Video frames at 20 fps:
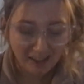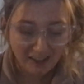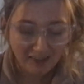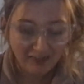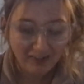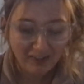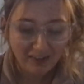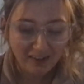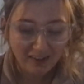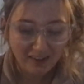
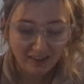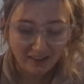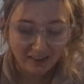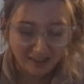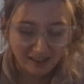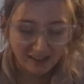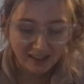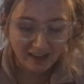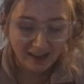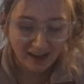even
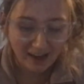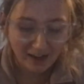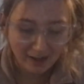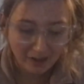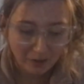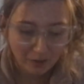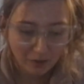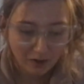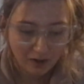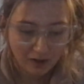see
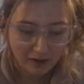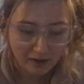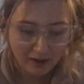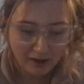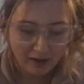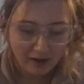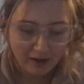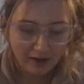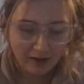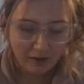anyone
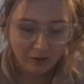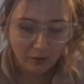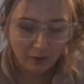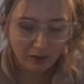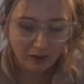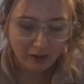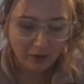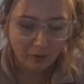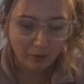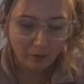when
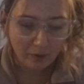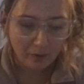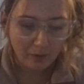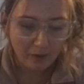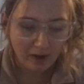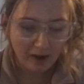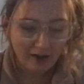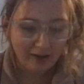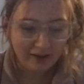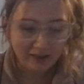he went
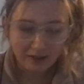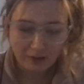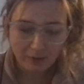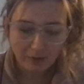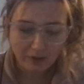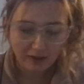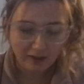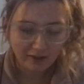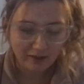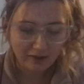past
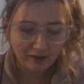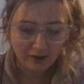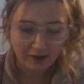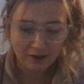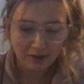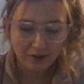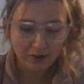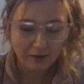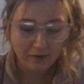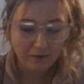Subling Street
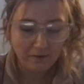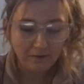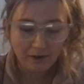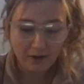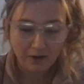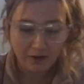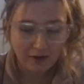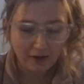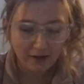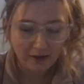to the
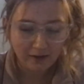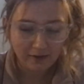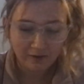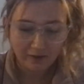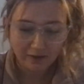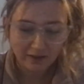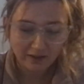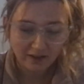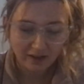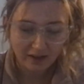very end of the
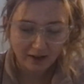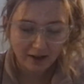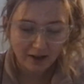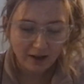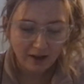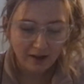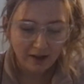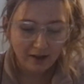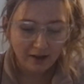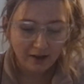city.
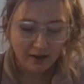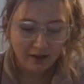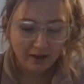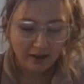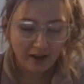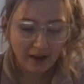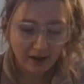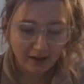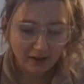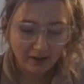He
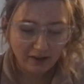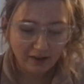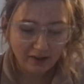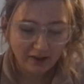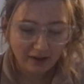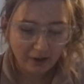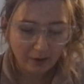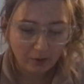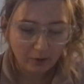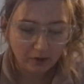had to
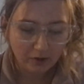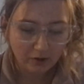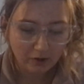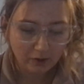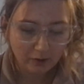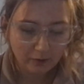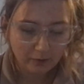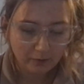decide what to do.